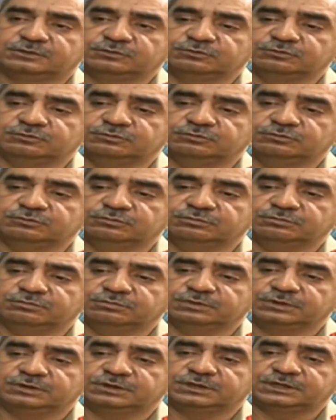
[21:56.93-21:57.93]
to
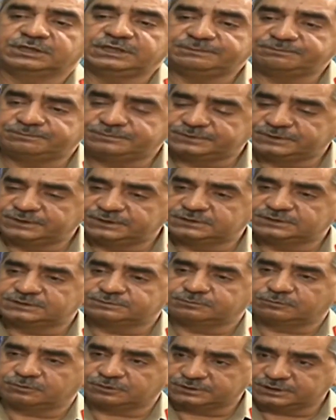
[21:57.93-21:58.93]
keep this
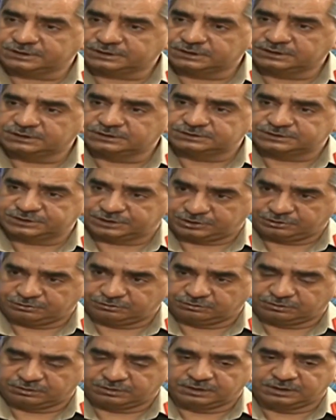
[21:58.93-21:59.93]
project
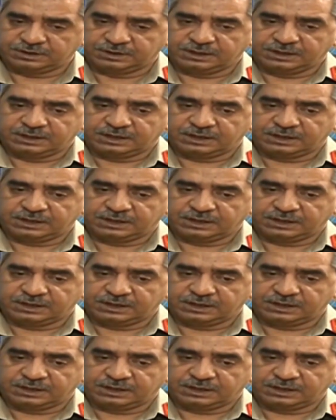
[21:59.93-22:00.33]
secure.